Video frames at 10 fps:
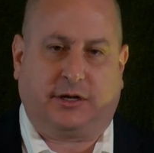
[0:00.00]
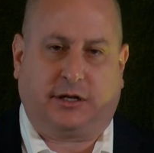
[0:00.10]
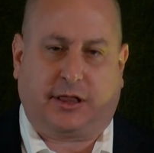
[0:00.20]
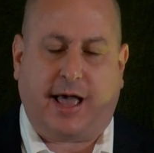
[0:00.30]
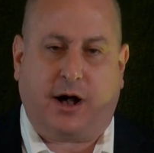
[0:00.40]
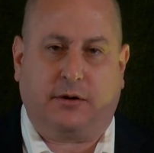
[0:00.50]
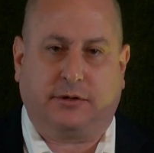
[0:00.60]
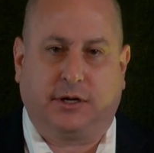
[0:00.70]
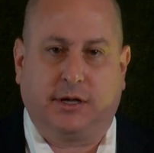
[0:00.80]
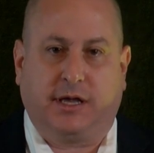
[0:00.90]
and
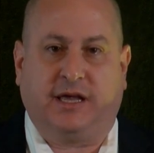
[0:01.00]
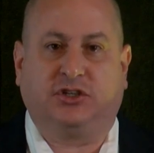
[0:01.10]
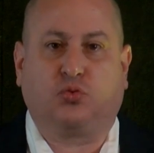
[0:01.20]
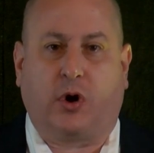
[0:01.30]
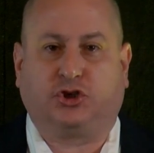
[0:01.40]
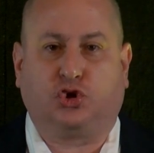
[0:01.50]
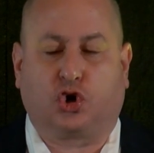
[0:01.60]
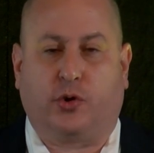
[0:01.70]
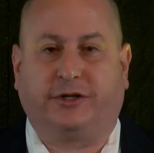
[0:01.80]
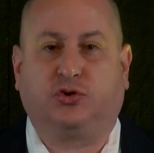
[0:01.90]
cloud, is what you're
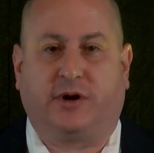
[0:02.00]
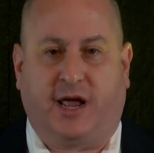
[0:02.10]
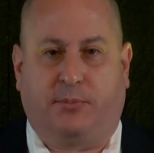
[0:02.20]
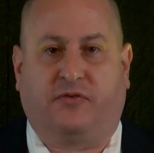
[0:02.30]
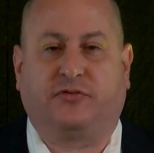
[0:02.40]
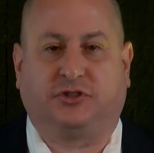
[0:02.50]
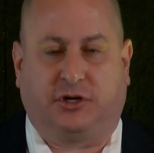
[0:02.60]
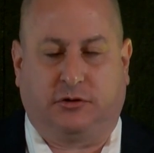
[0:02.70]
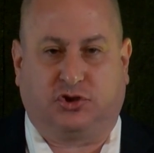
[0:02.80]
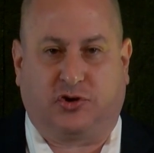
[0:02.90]
going to enable for
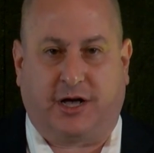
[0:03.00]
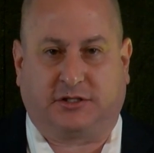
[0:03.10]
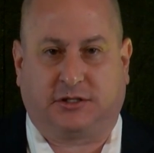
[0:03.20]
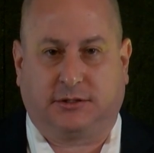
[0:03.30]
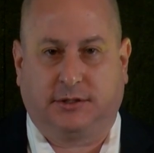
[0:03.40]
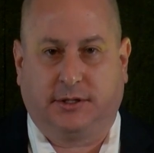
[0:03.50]
zero trust.